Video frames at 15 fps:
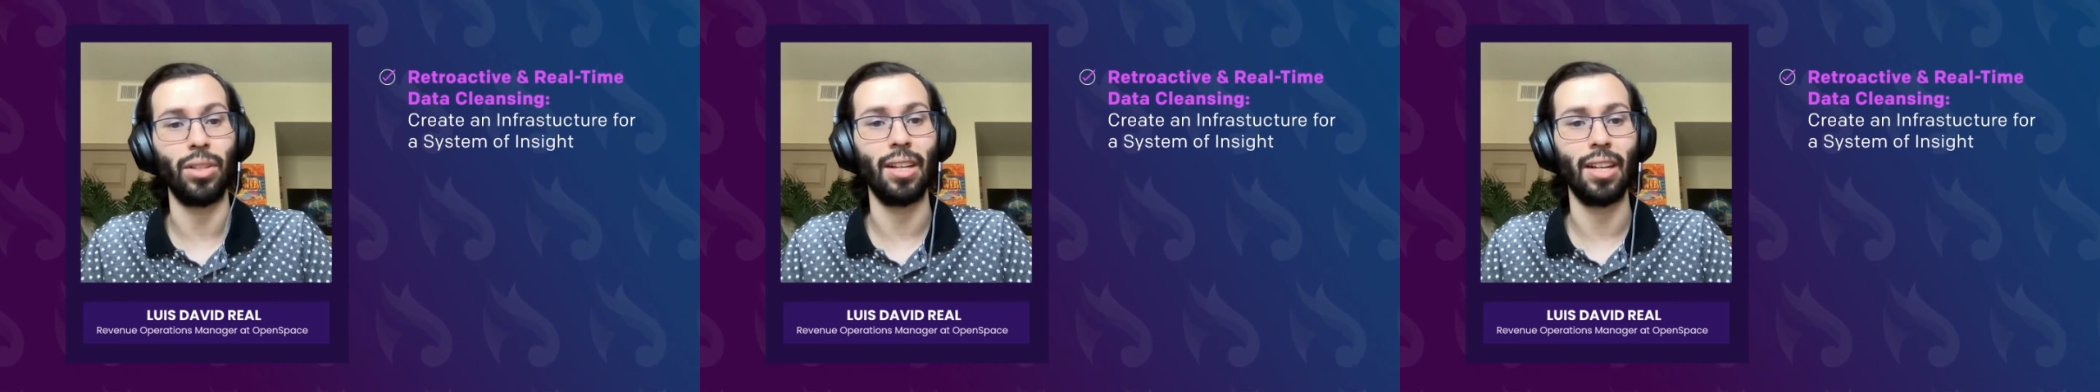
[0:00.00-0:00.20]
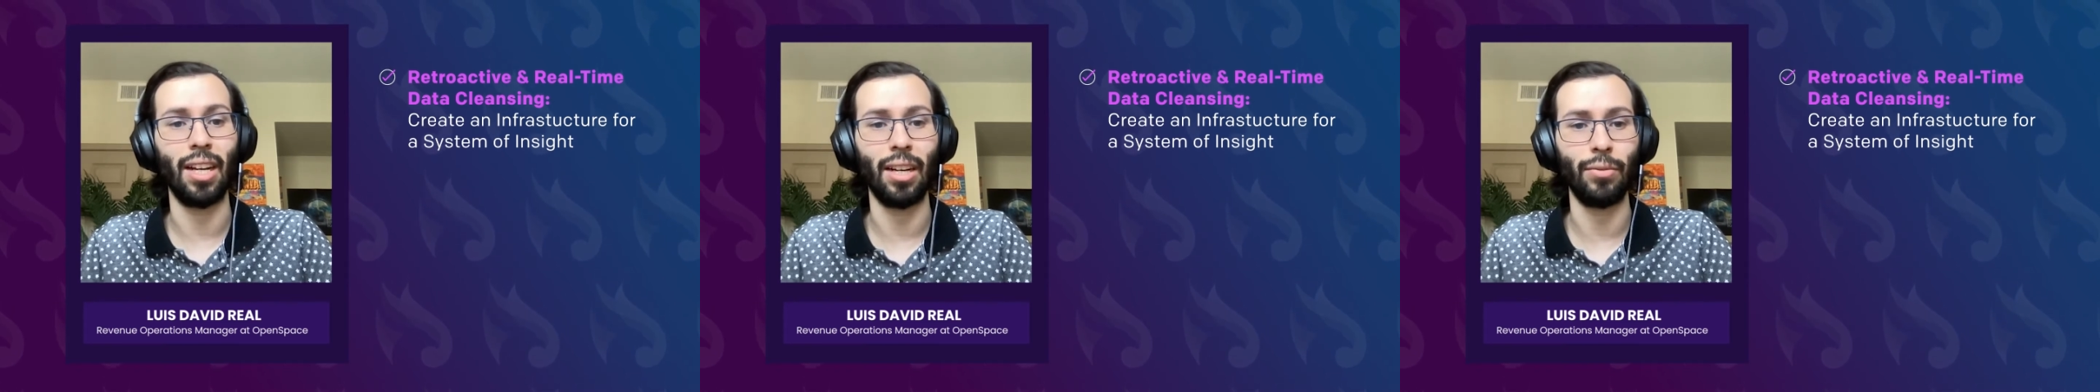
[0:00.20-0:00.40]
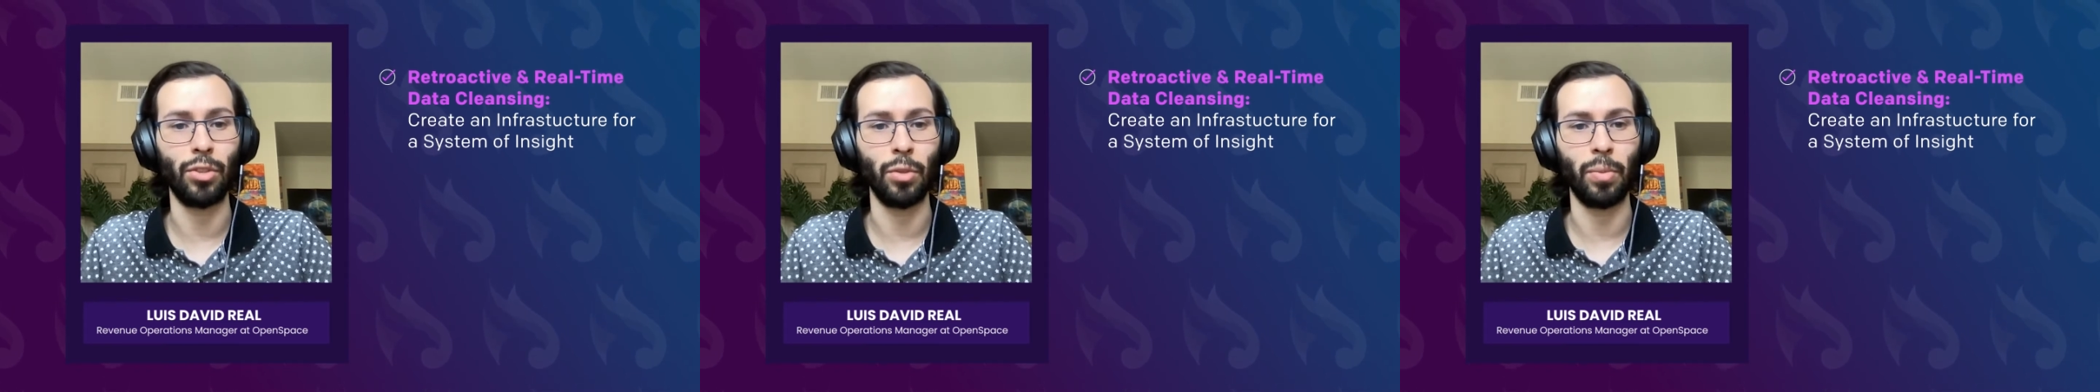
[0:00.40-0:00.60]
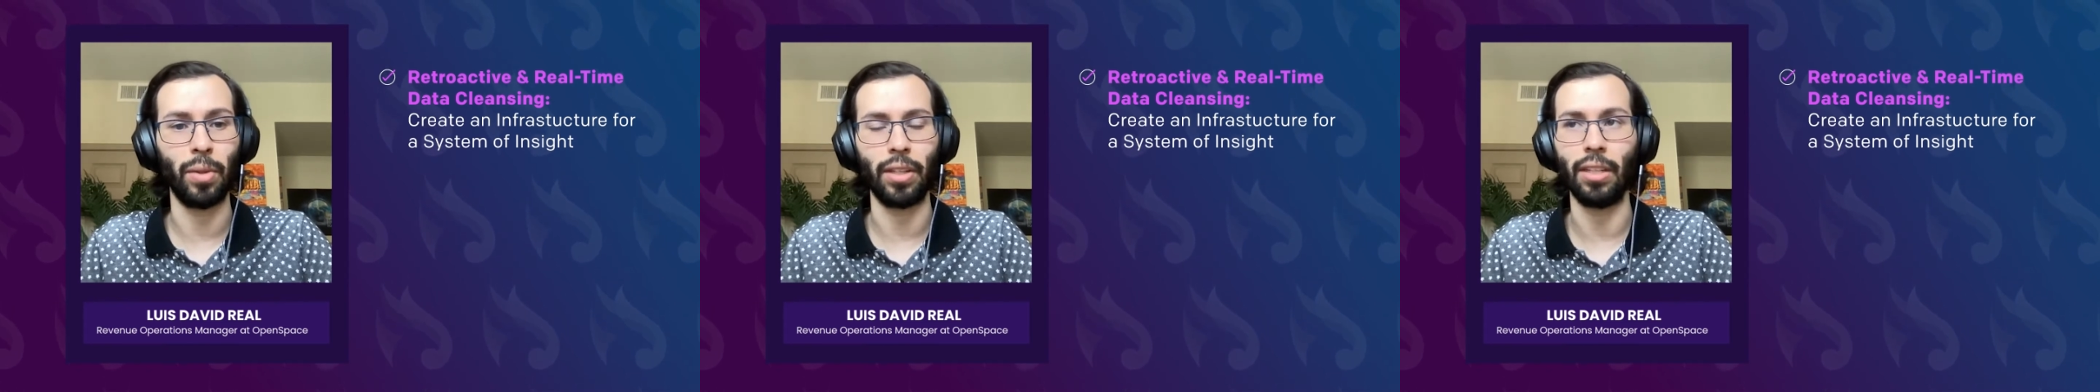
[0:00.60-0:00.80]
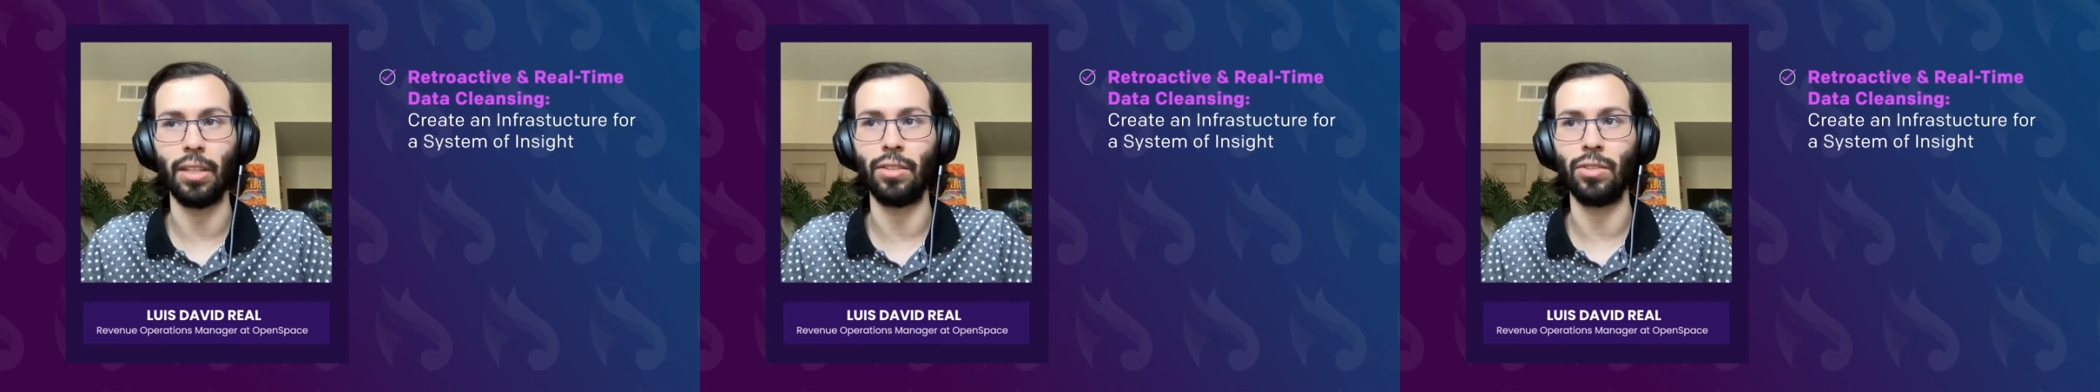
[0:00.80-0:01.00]
I have
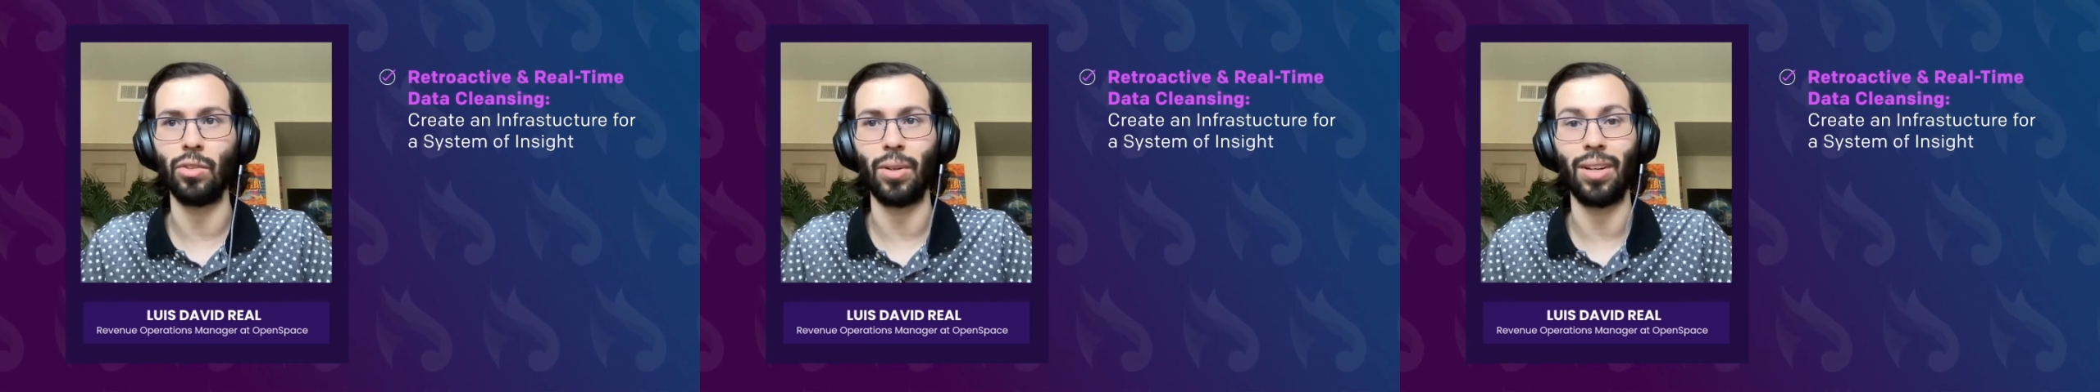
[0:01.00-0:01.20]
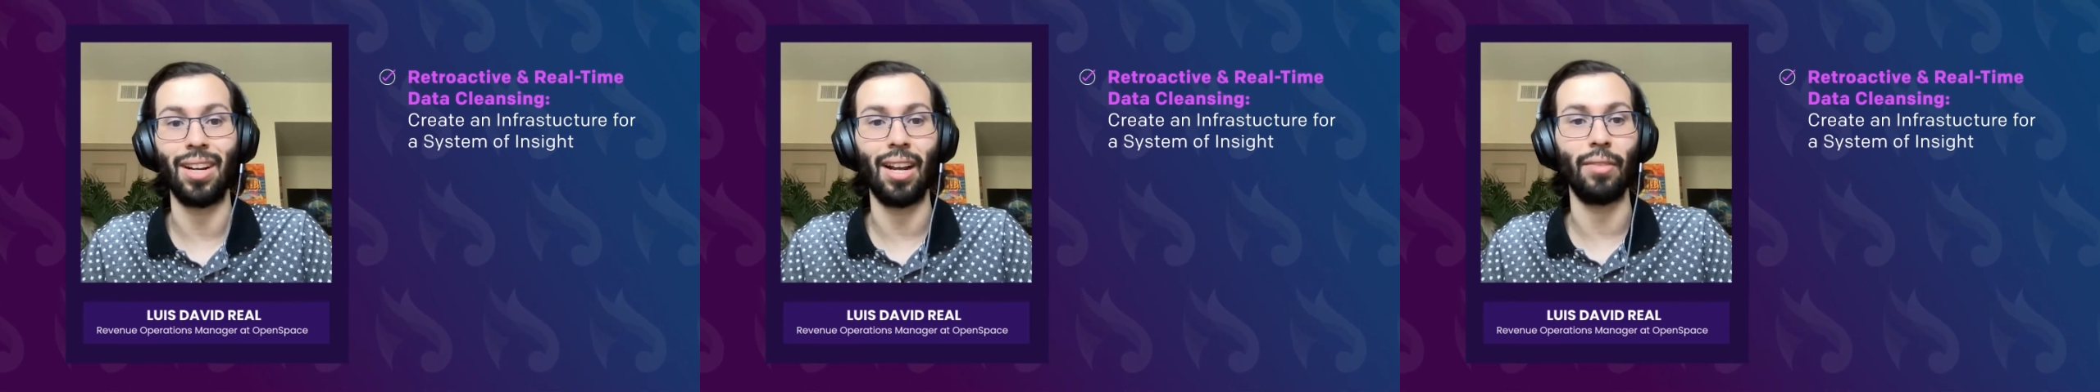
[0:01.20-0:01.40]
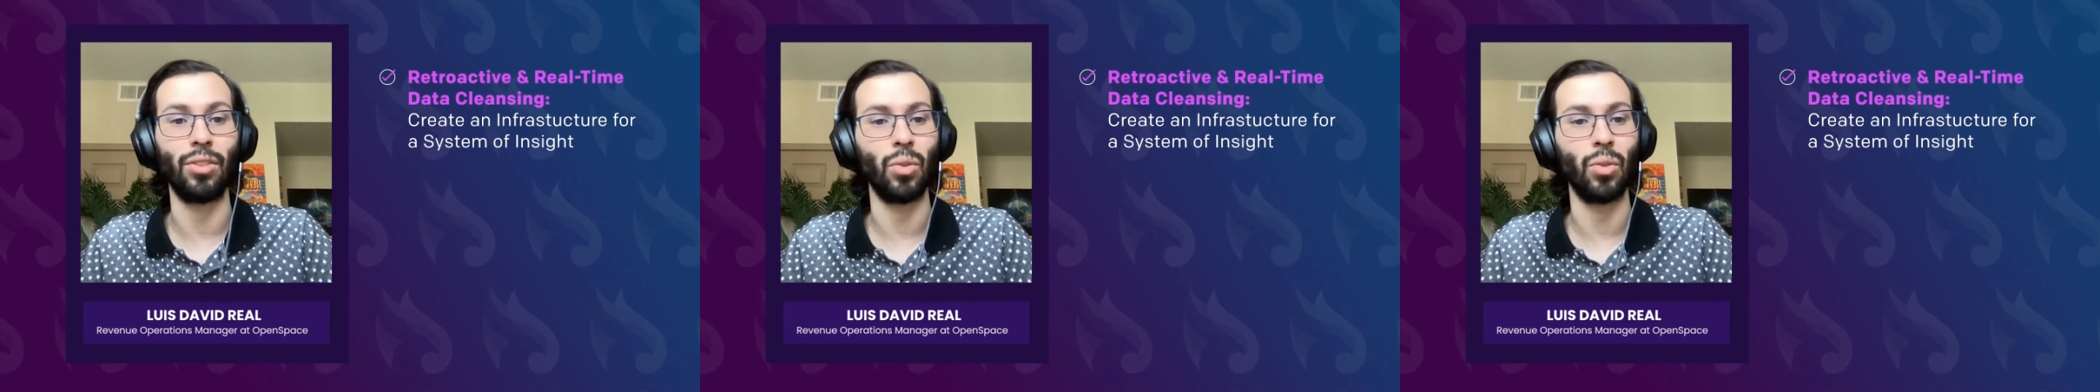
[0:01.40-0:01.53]
duplicates or I have